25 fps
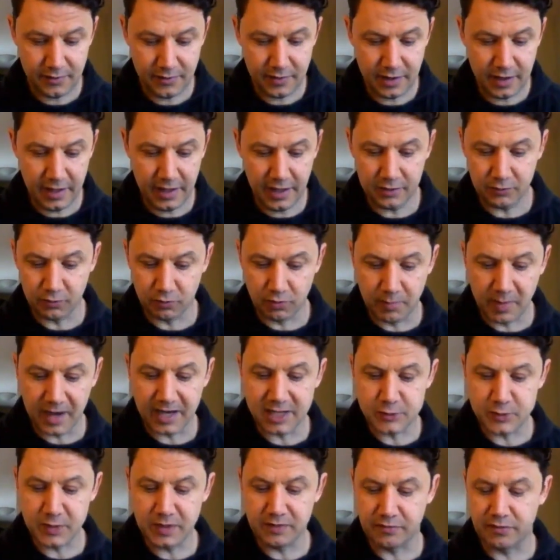It
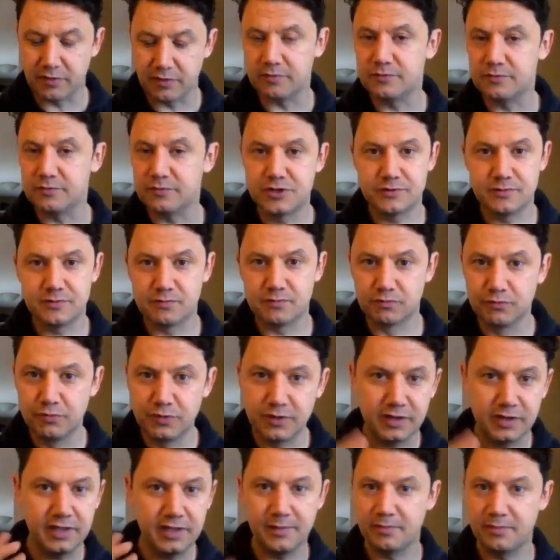reminds me of the
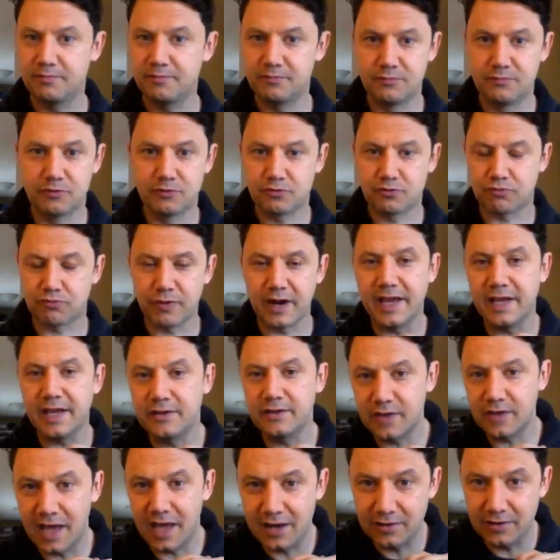really
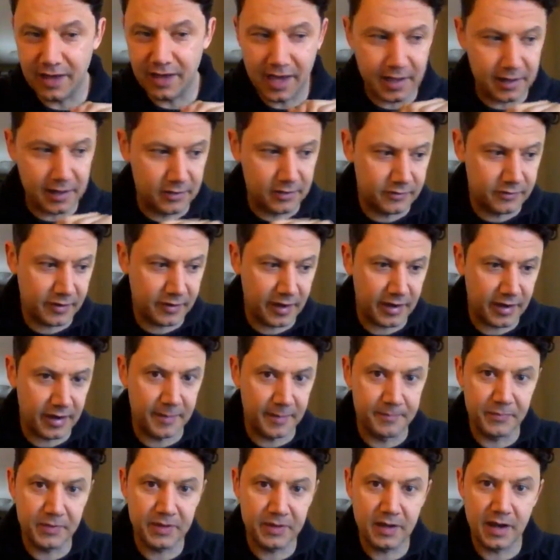great and
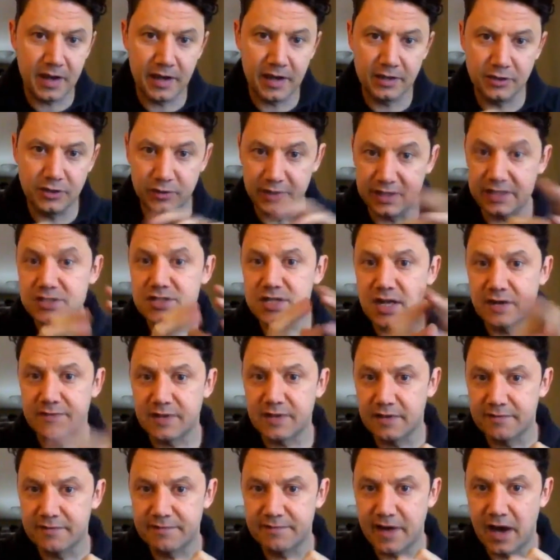unique stuff
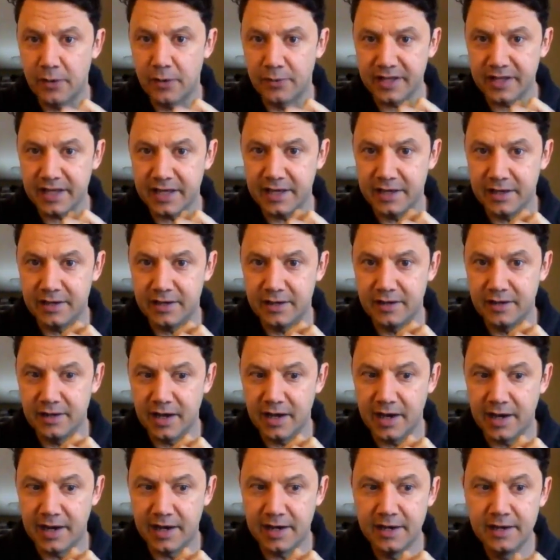that I found in
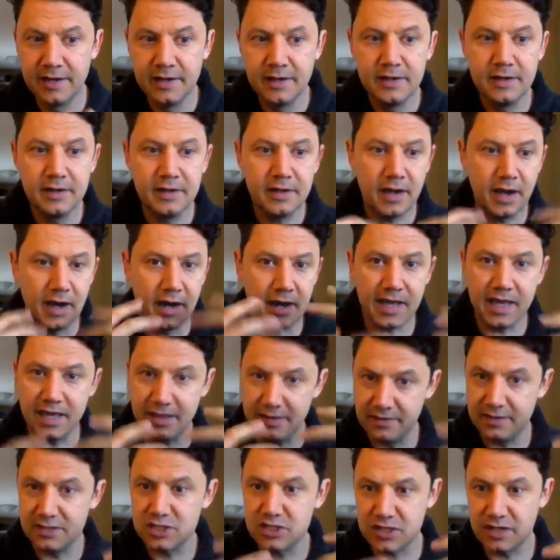
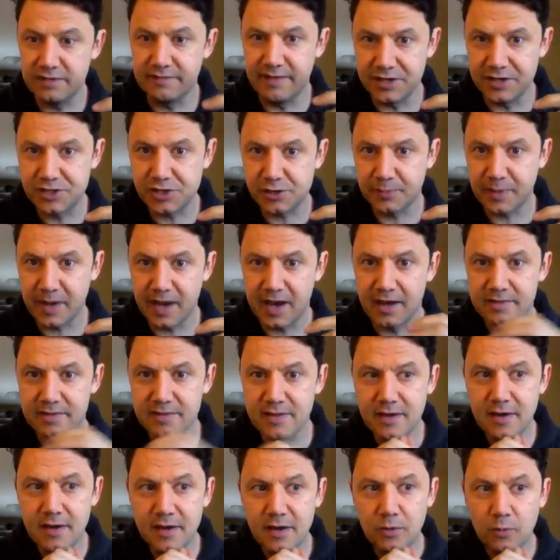this adventure path,
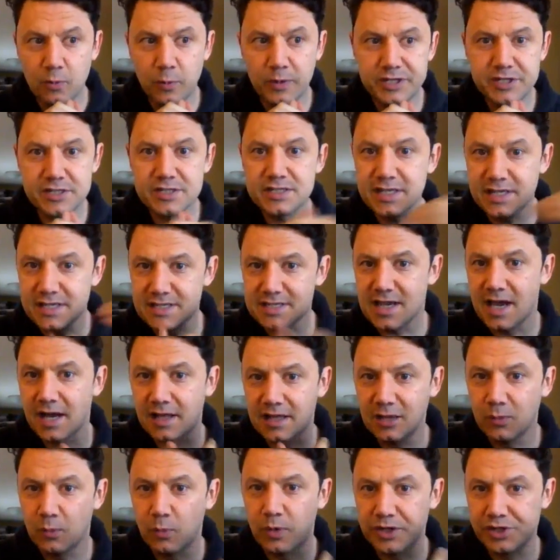which is
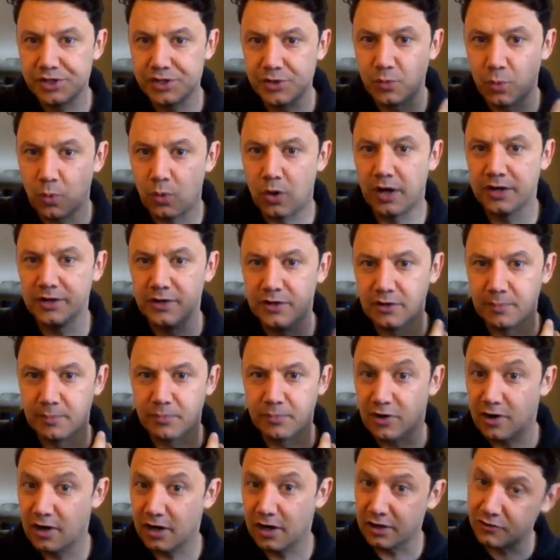exactly what you want your
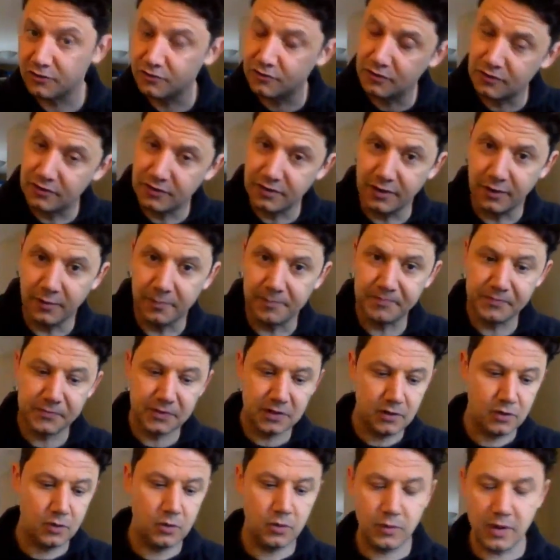products to do.
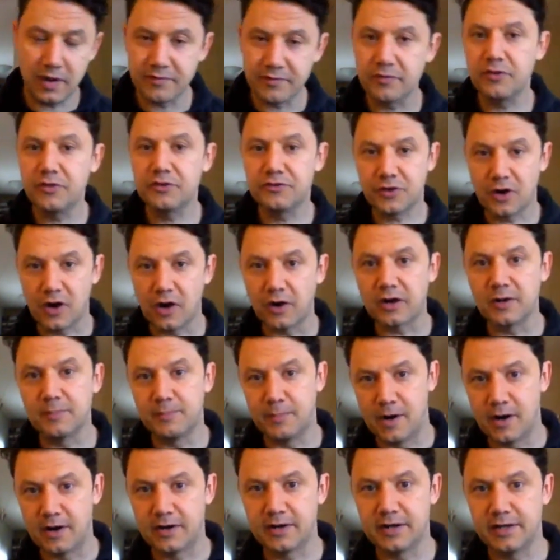Whoever the target
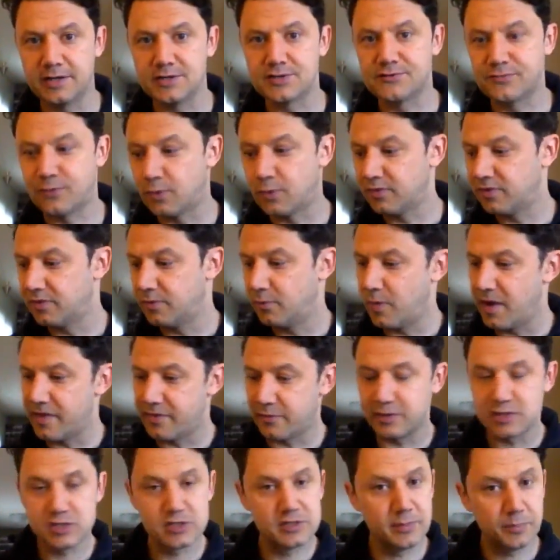market is for them,
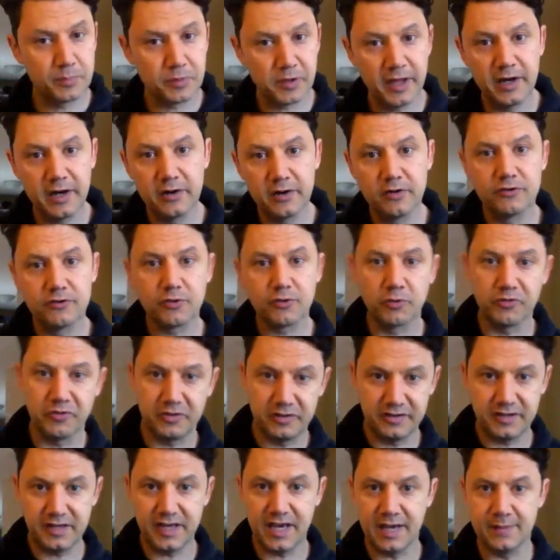whether it's the players or the
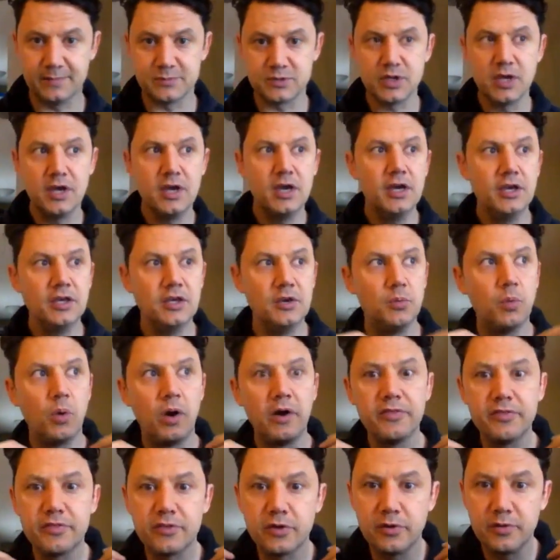DMs, you
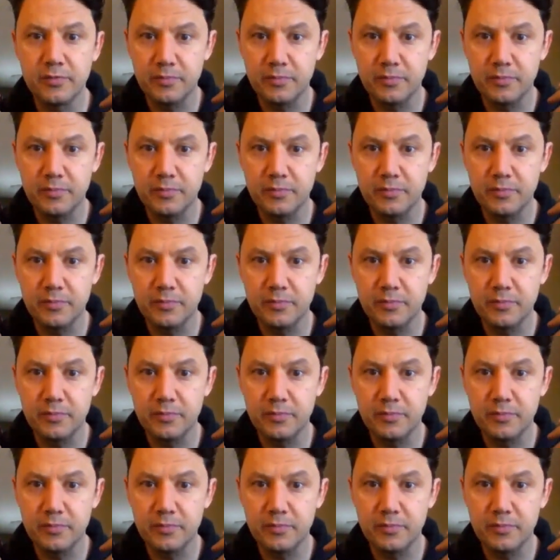want